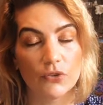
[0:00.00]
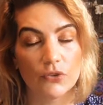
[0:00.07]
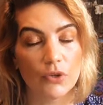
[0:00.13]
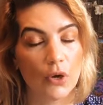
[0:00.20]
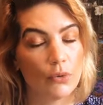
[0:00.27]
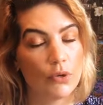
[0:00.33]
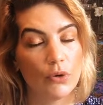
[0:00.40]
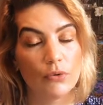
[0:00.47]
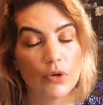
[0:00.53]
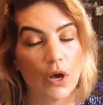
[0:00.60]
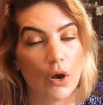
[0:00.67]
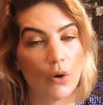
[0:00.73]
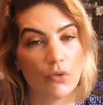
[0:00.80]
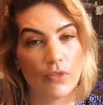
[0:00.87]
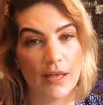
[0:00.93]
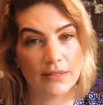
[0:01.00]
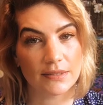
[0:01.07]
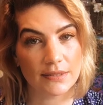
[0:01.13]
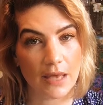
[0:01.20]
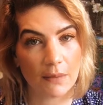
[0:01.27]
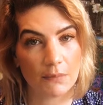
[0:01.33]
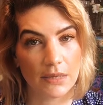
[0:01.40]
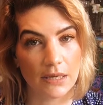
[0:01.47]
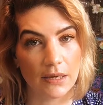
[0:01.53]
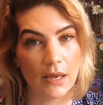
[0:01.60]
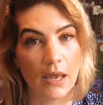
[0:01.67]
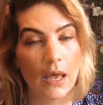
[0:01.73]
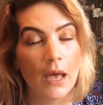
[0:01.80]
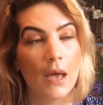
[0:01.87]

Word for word: No, no, no, that's not me.